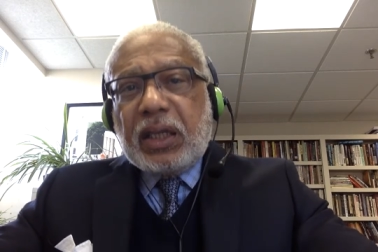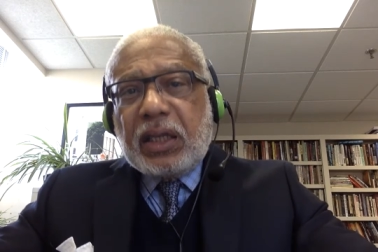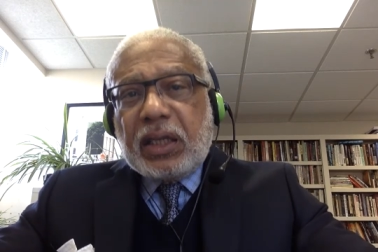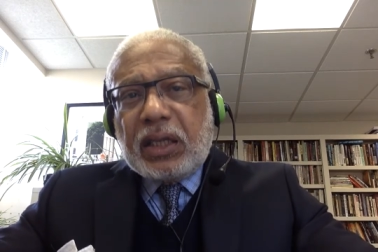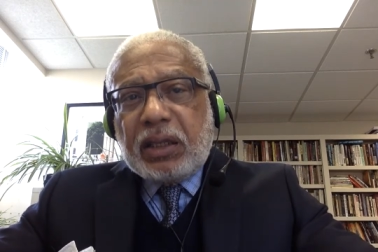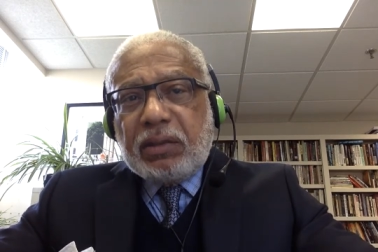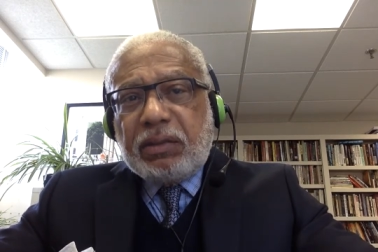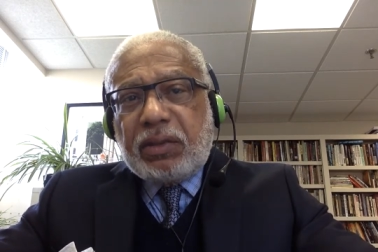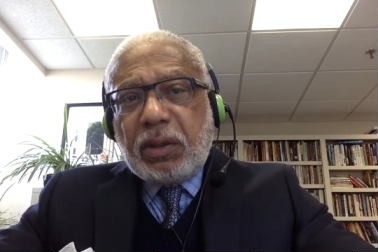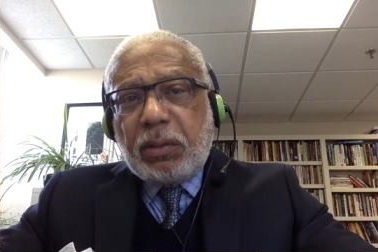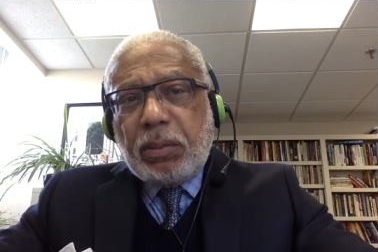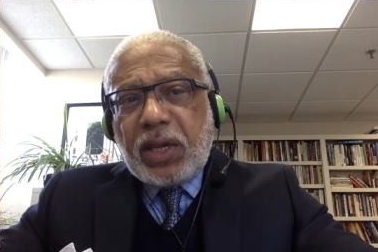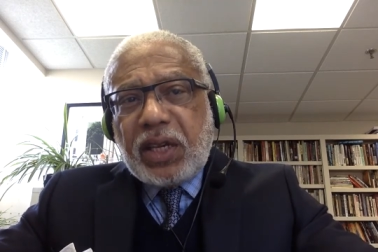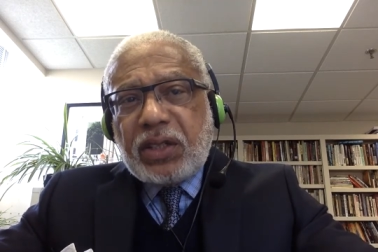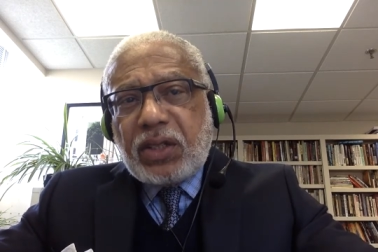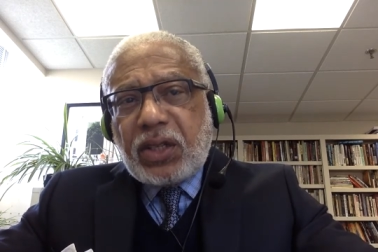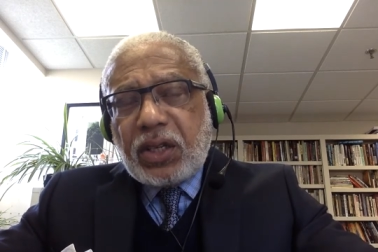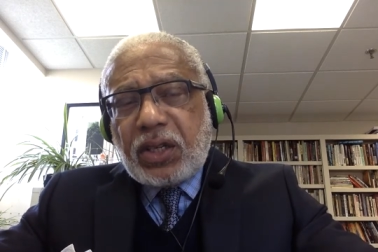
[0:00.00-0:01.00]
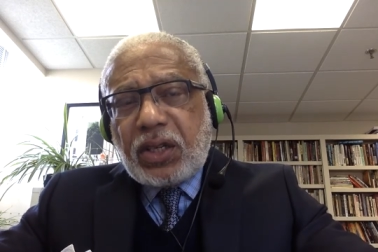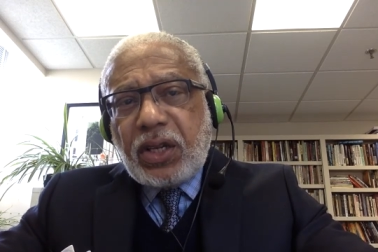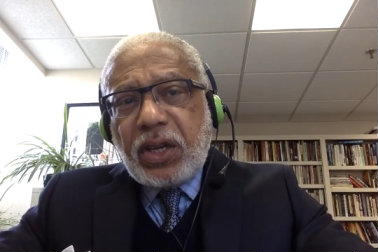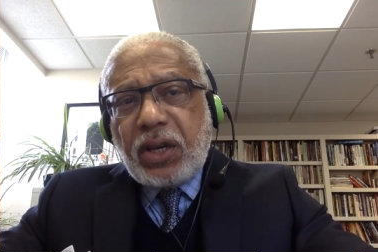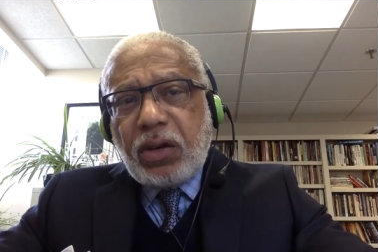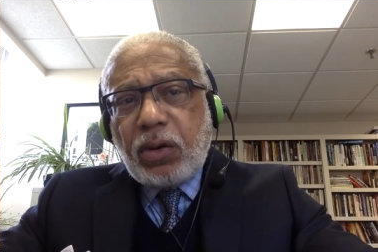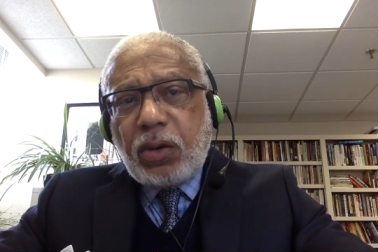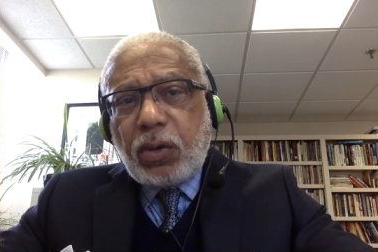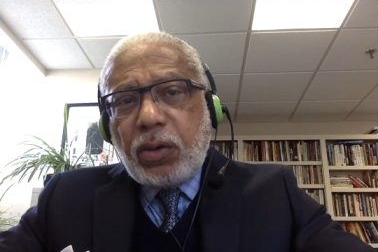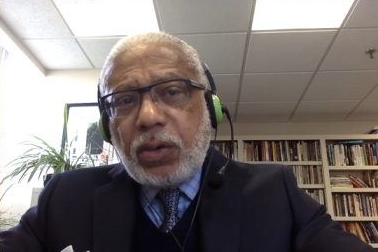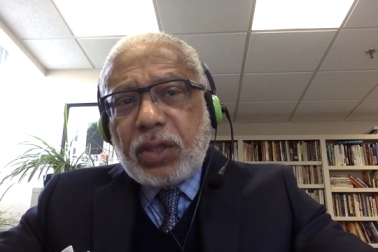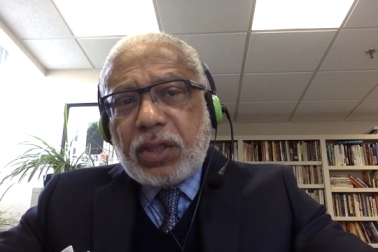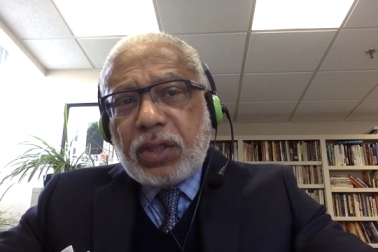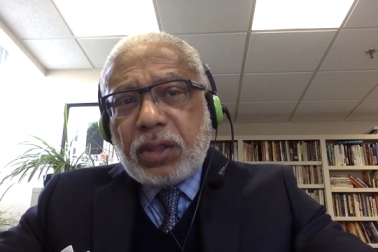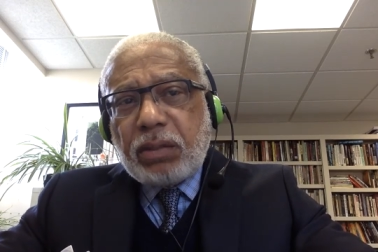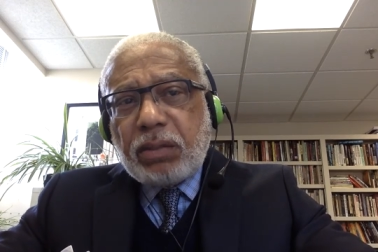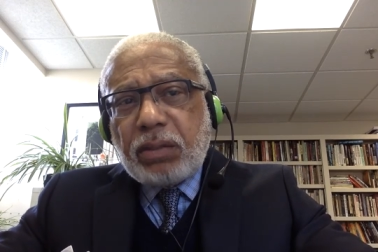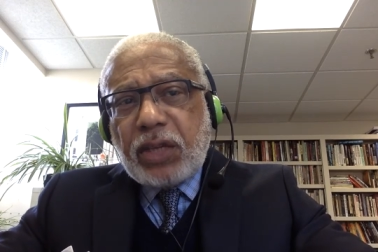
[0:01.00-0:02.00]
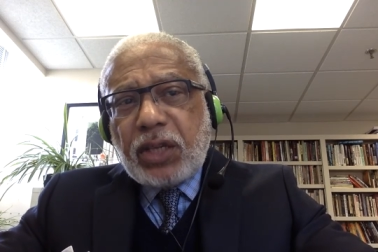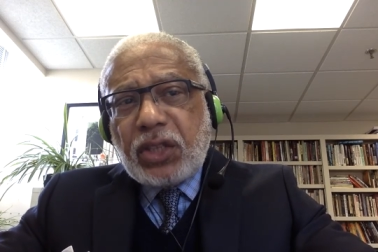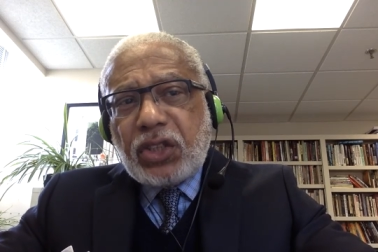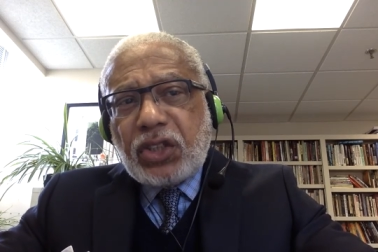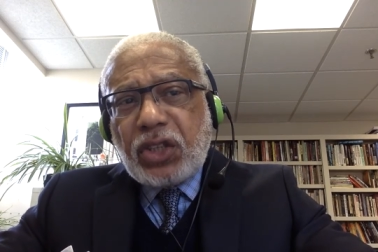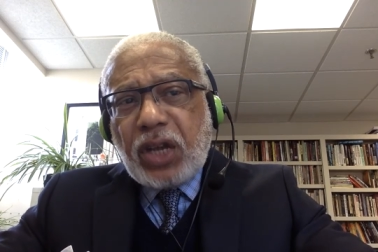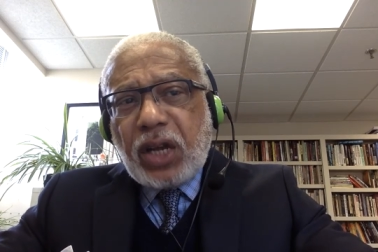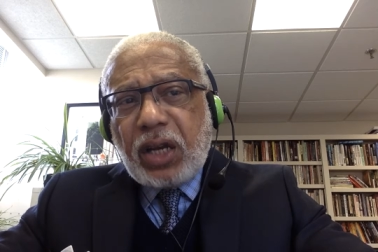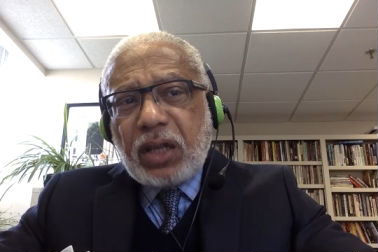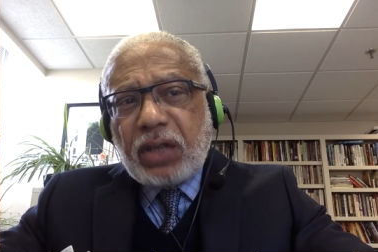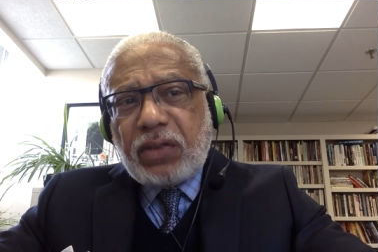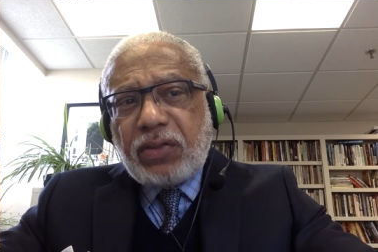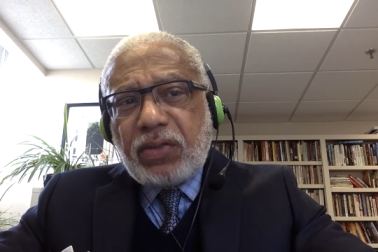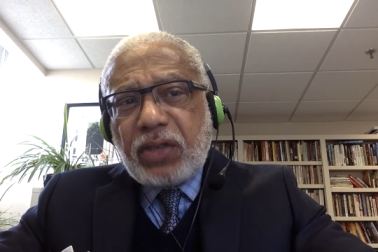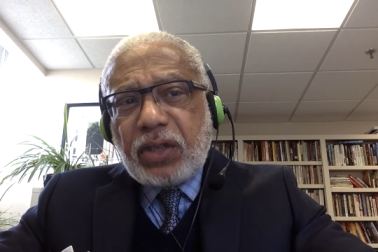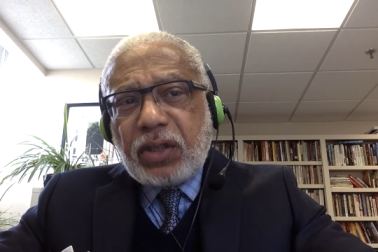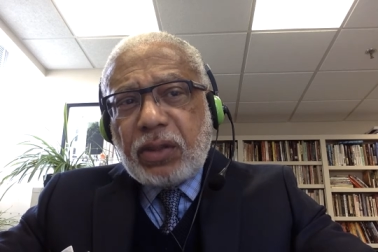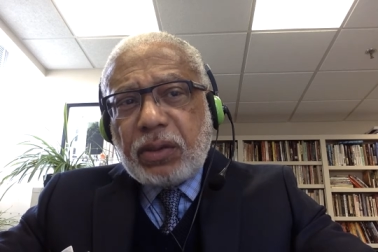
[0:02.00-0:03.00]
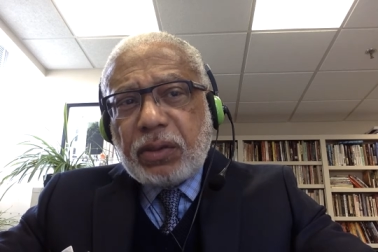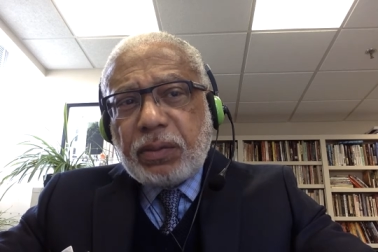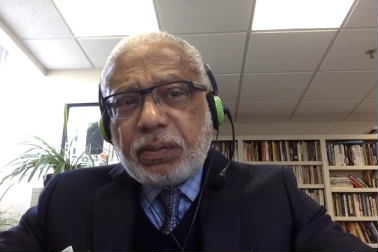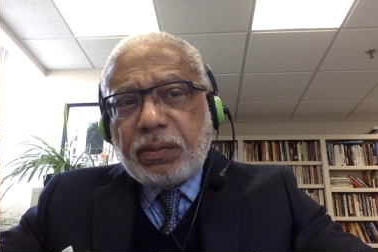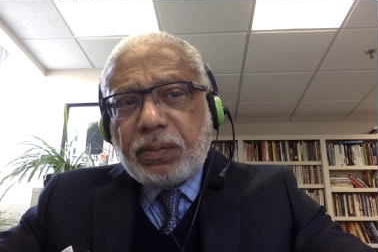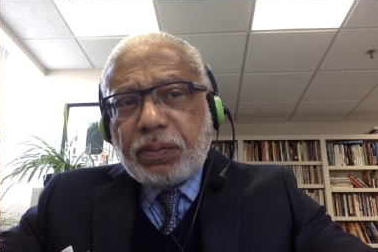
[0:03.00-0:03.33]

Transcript: of domestic terrorism in Charlottesville,